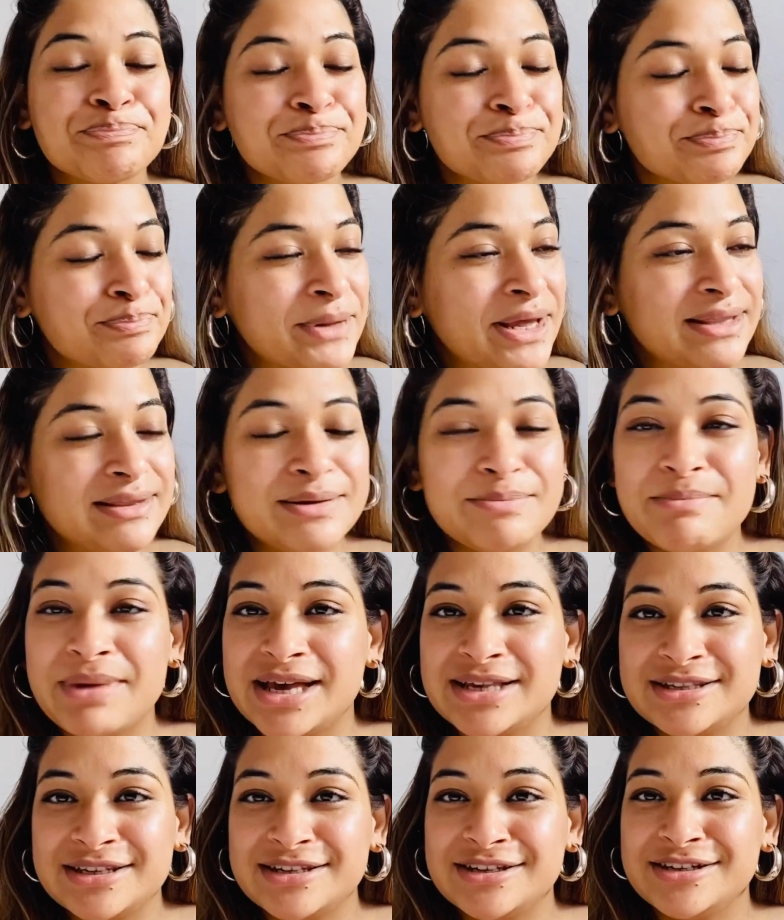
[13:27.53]
the
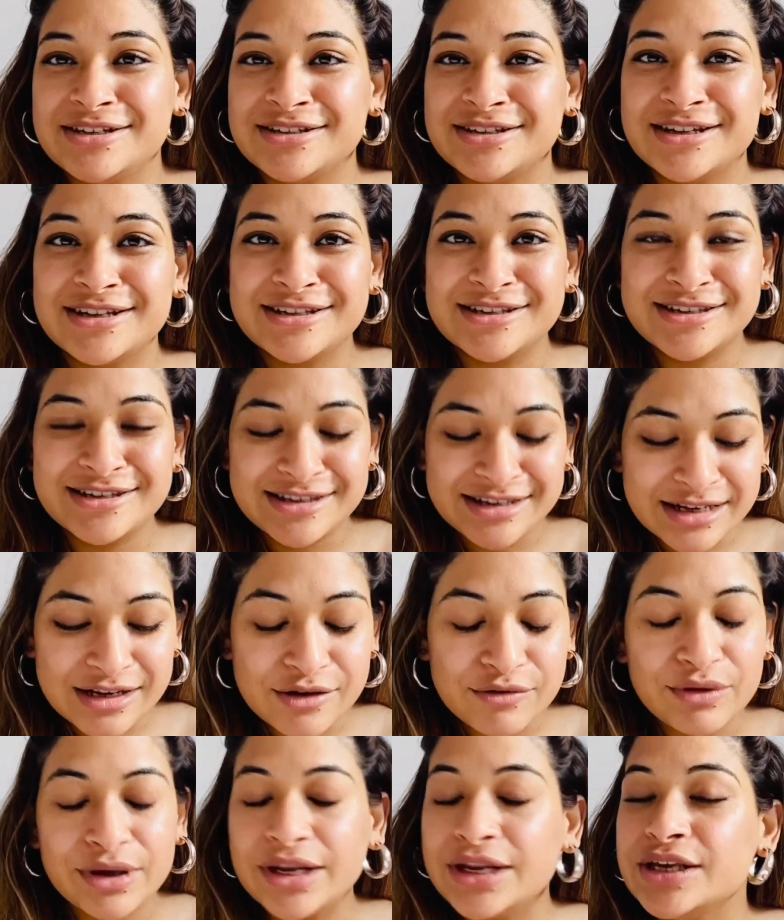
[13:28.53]
message is still
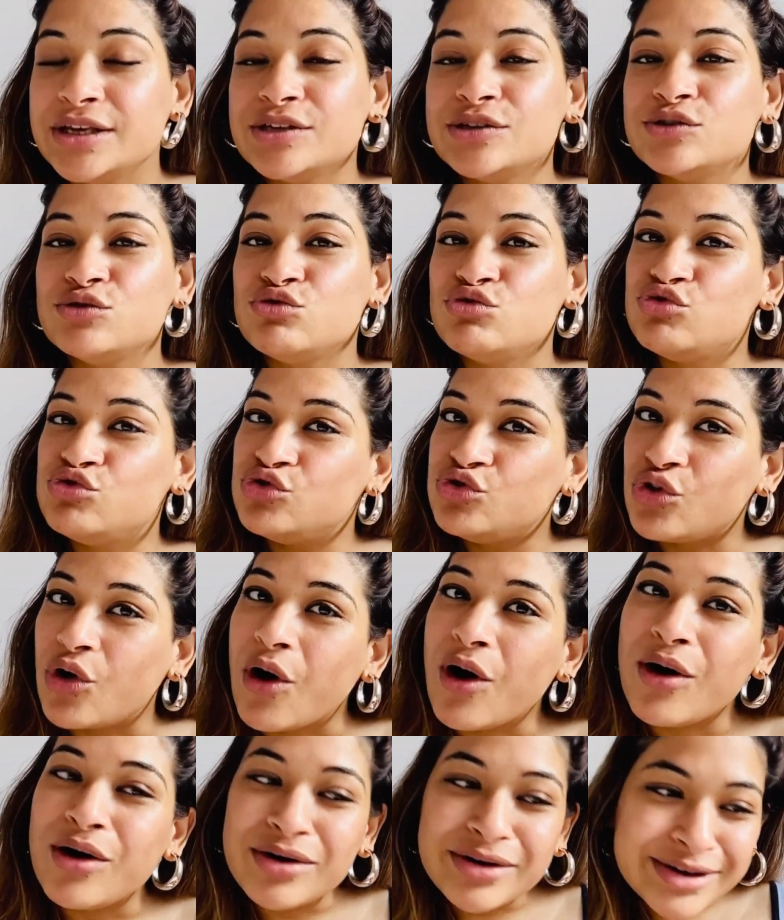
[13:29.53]
very
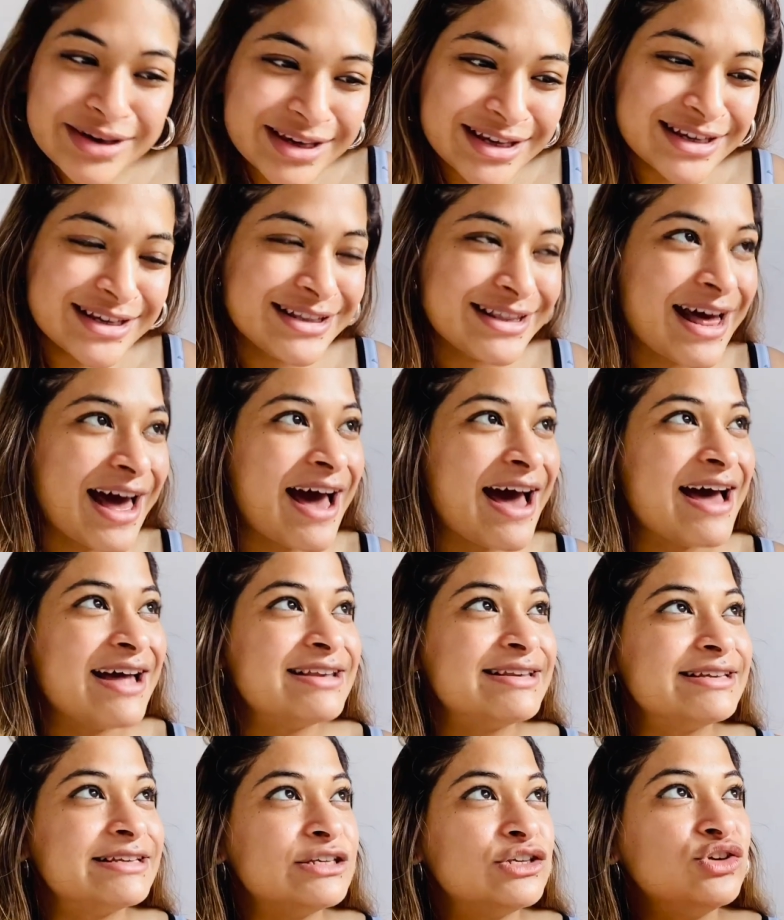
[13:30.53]
strong that
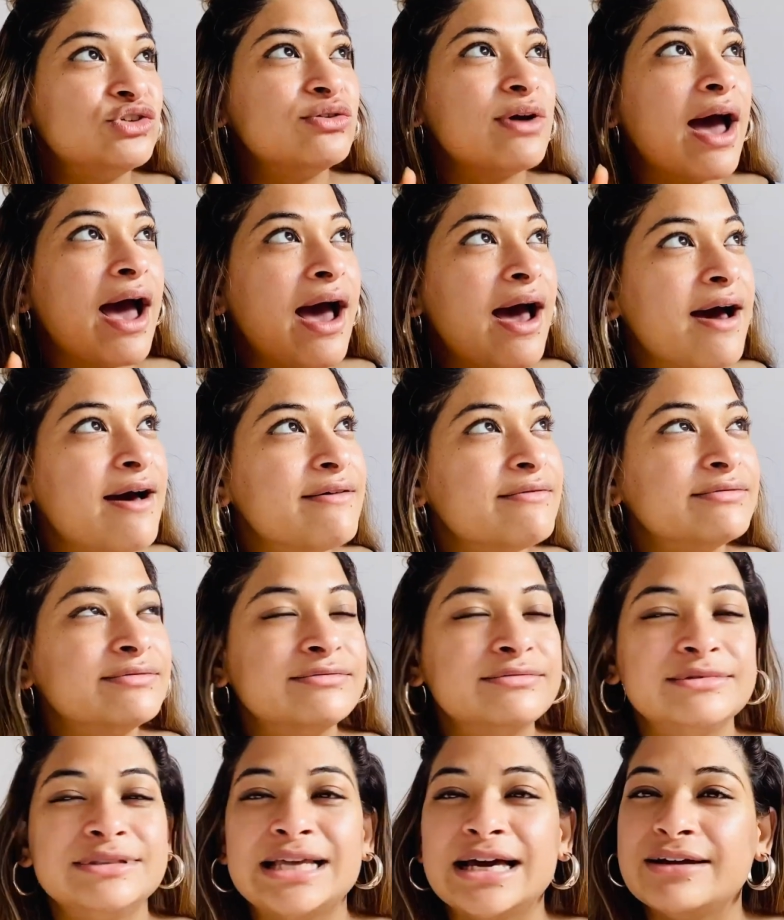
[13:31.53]
you have
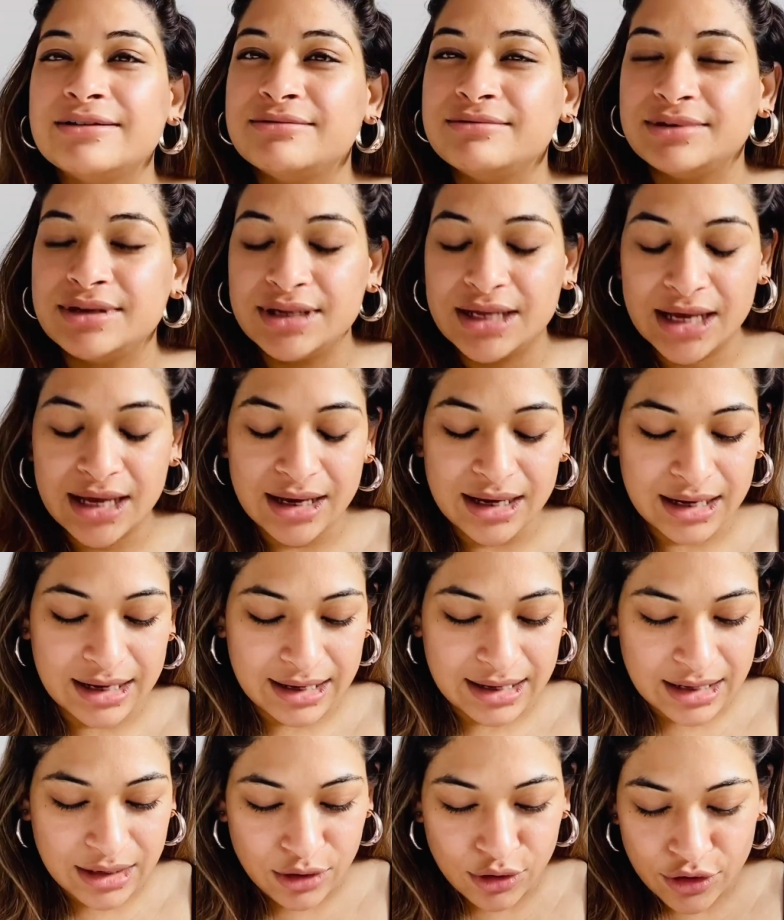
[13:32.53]
that
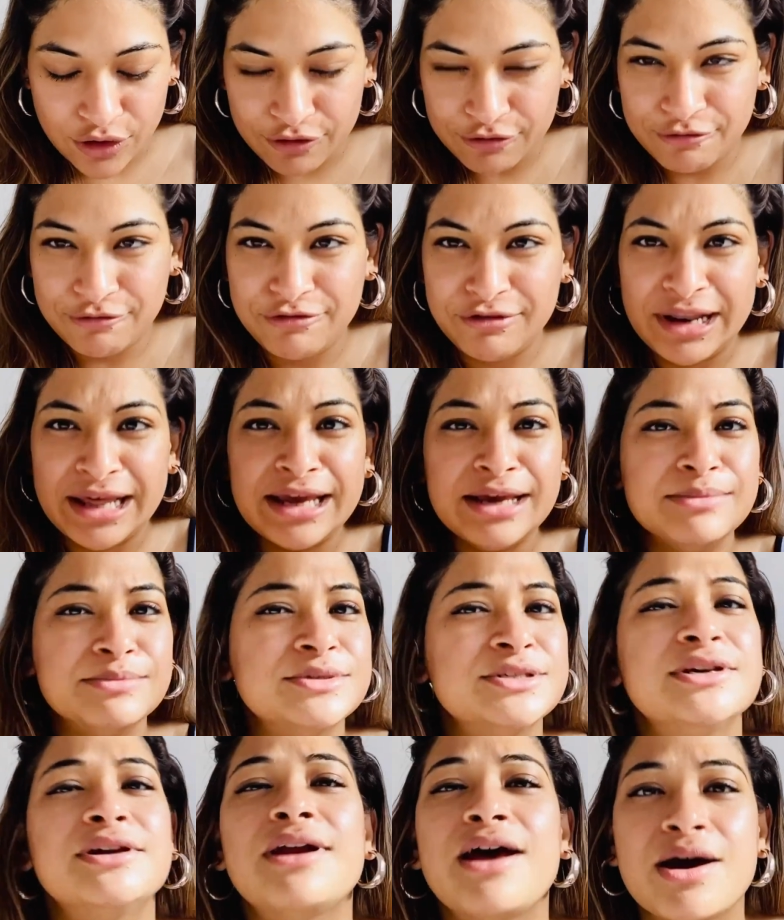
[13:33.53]
lot of flames
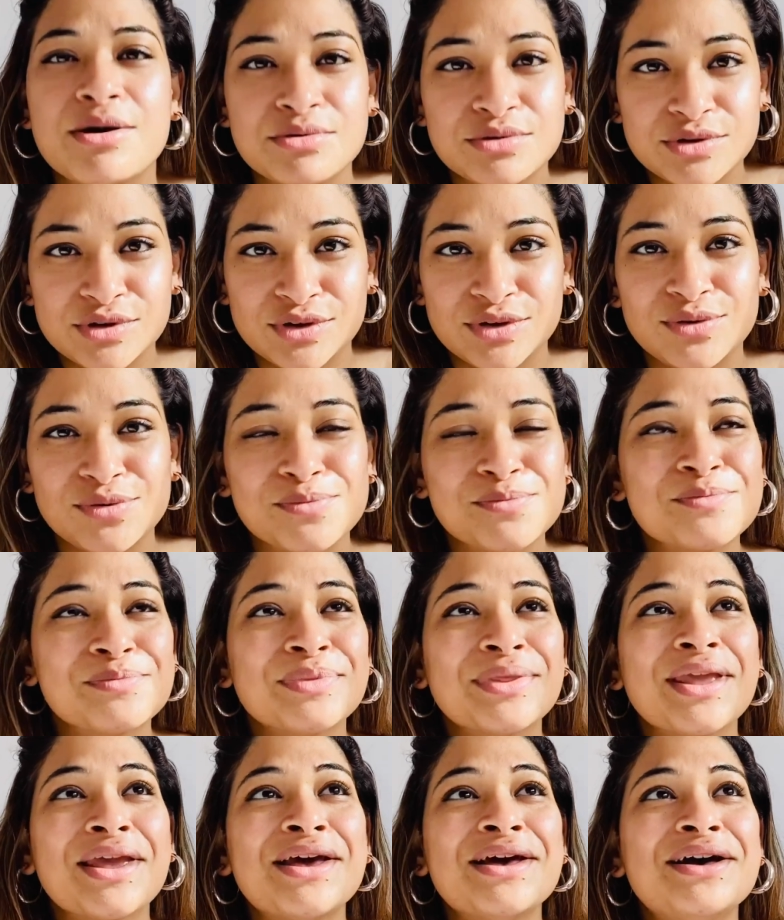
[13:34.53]
around you.
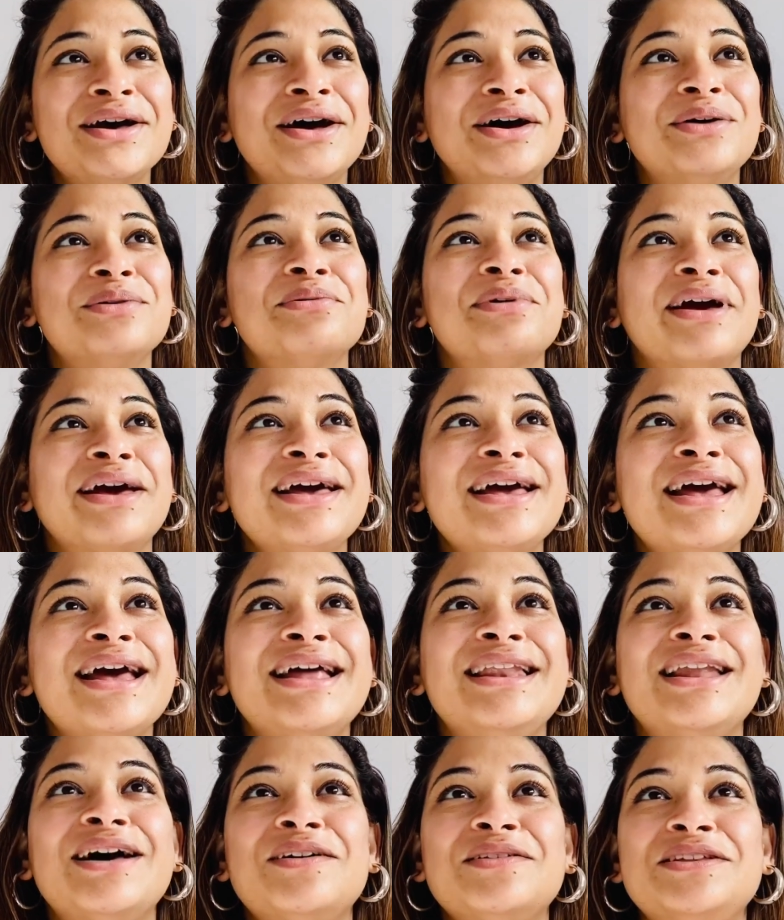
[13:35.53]
Okay,
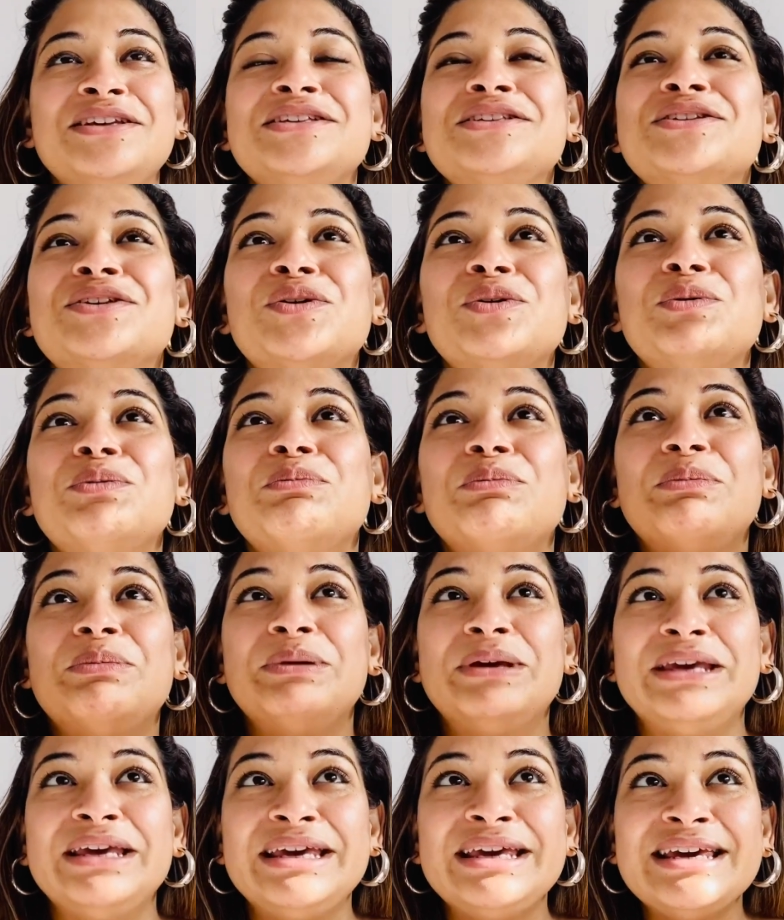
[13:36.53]
now this could
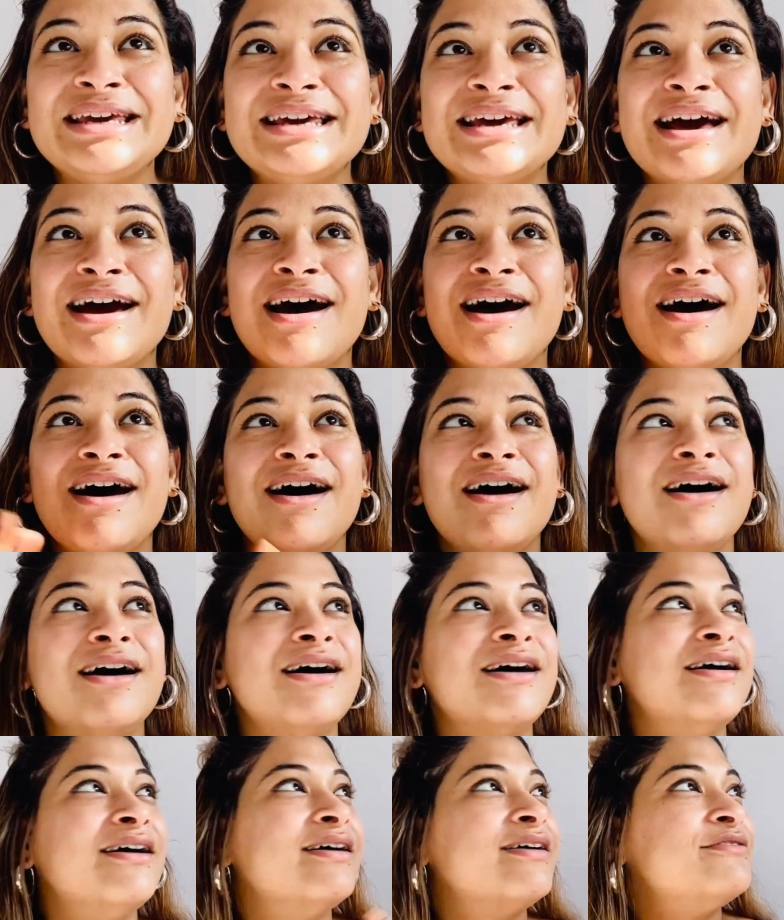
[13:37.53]
be
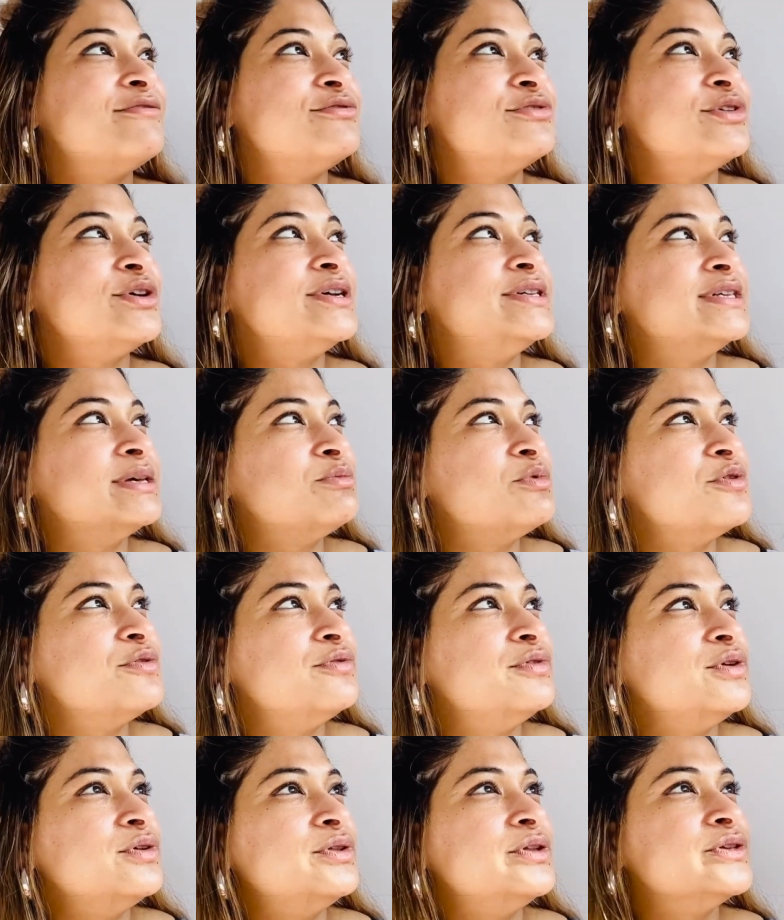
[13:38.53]
for some of
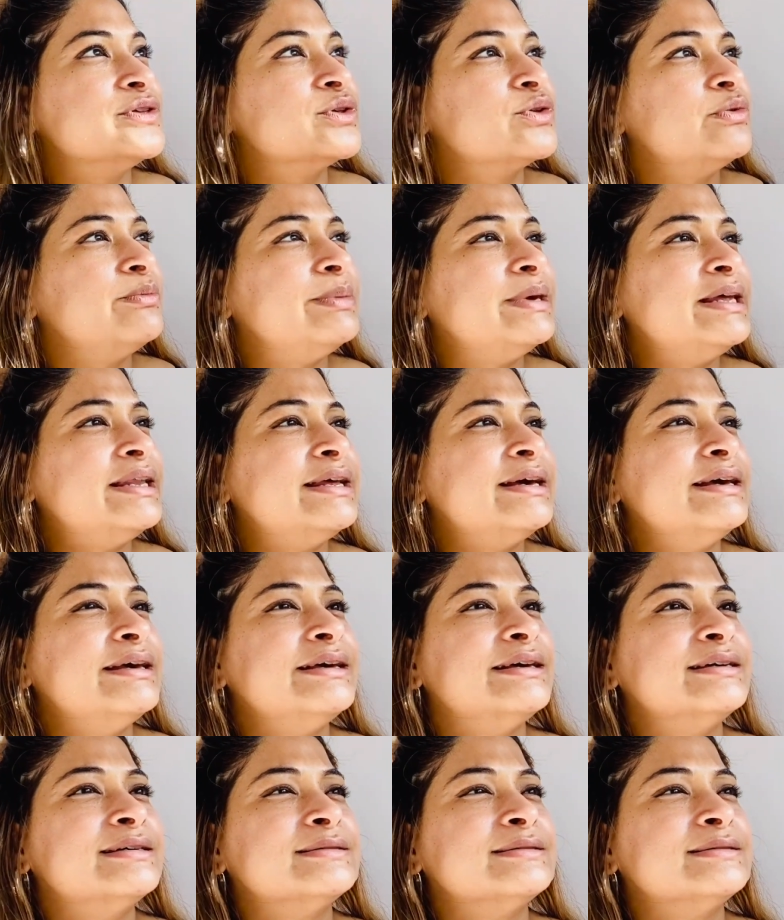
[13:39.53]
you, this could be like